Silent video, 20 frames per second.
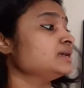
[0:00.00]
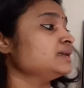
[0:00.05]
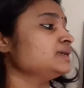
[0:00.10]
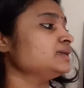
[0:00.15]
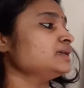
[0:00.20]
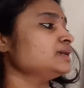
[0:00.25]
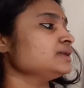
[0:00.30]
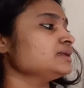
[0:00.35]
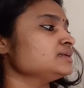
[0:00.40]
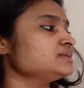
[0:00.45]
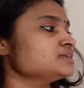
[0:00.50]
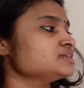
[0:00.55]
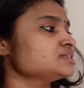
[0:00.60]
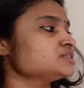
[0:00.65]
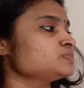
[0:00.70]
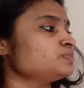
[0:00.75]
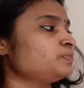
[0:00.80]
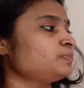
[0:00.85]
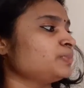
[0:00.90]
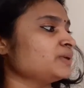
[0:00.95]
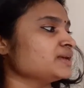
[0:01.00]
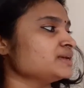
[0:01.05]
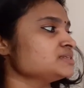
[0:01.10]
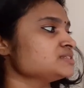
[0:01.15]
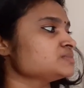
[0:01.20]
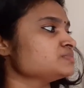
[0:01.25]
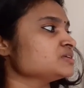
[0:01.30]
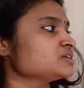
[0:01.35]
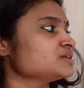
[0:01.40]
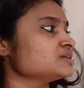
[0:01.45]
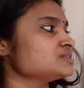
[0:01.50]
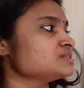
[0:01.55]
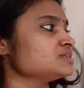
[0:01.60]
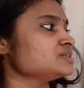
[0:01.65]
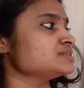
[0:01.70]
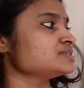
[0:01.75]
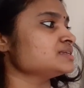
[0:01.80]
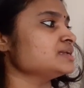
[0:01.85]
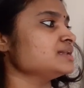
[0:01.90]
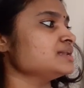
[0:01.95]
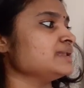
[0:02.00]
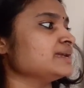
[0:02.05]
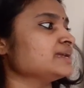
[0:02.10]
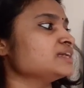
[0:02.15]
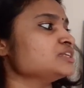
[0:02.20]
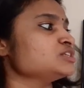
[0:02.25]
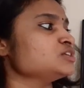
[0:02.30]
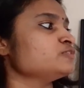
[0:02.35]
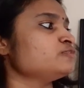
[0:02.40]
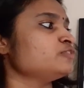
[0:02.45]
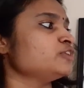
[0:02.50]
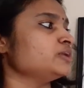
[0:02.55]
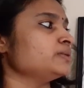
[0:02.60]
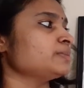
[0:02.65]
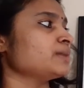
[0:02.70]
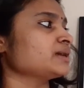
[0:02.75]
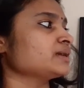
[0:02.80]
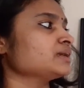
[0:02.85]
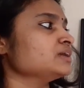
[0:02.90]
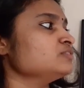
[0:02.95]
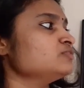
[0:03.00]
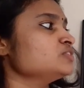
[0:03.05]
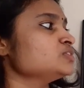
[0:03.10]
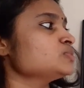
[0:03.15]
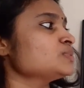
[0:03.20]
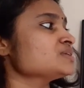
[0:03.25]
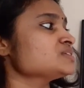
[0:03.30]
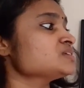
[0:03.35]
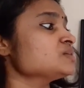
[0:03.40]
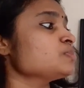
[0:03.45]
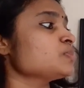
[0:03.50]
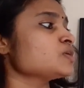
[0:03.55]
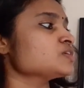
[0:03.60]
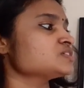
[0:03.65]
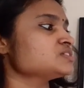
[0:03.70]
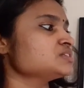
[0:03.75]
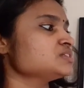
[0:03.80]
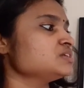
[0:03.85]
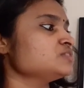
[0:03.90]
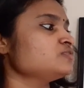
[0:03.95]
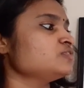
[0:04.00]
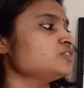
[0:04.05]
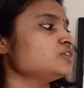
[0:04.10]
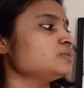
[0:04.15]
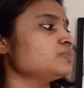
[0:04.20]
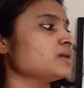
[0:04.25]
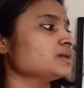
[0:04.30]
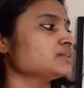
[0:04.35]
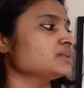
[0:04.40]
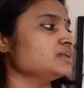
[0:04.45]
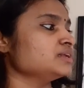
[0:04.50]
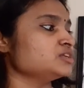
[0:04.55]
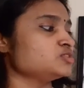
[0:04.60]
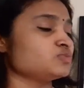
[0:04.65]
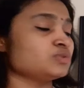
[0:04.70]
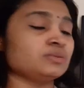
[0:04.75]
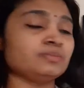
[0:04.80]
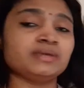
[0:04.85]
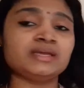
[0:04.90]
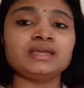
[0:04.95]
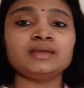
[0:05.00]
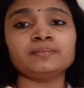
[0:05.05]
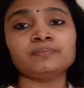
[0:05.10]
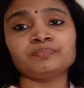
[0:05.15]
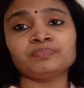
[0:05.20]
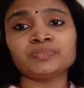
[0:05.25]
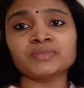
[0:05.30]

Here it is plus because it is a negative feedback. If it was a positive feedback then it will be